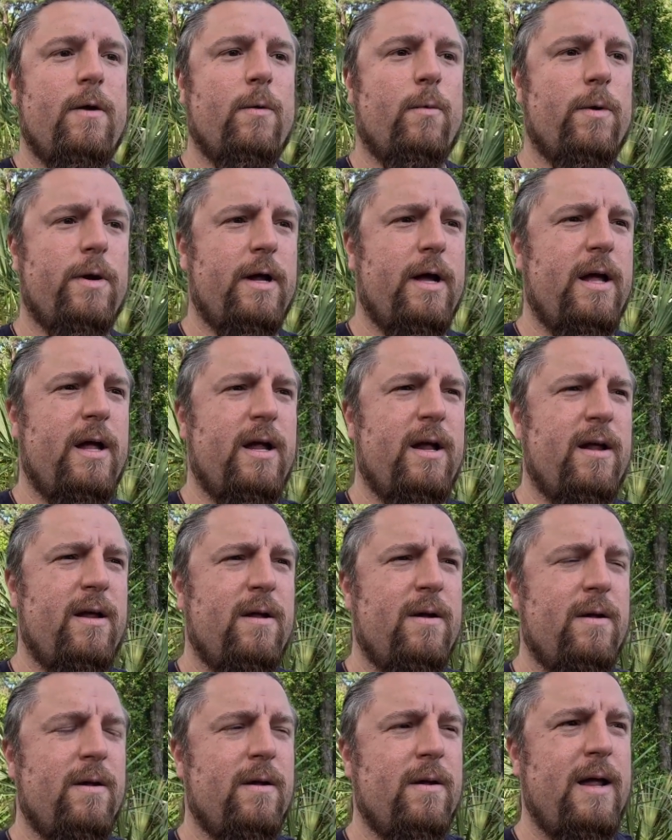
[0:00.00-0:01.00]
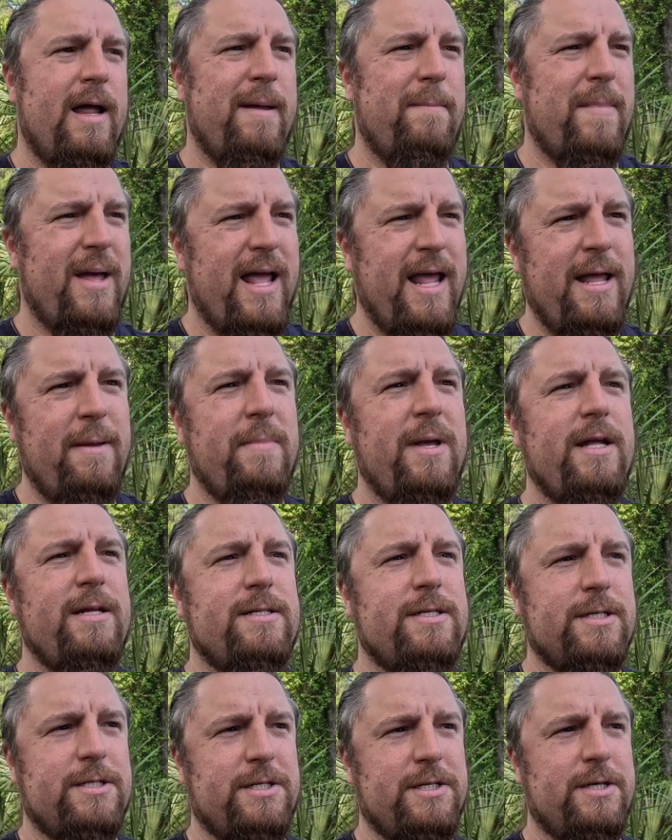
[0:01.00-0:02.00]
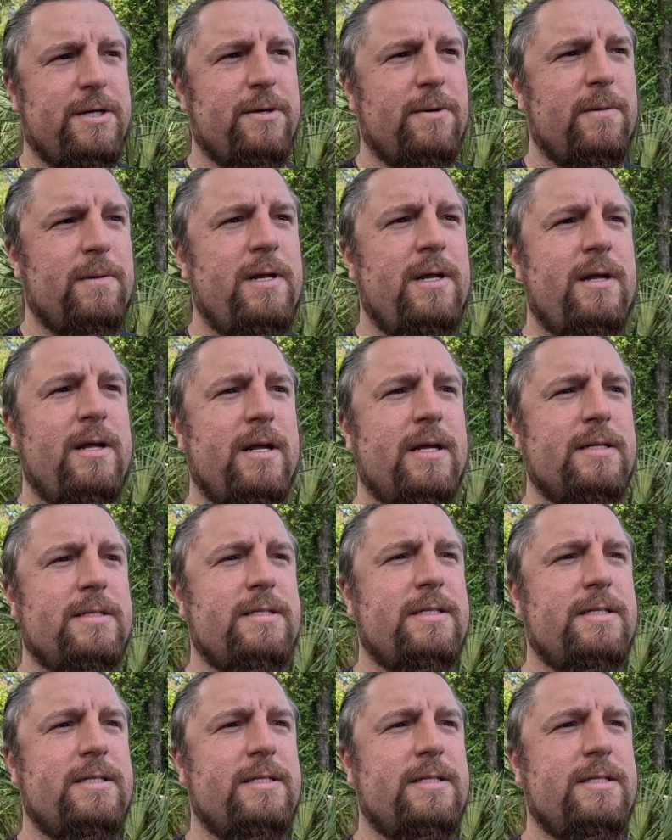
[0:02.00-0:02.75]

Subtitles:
what I am aiming to do is,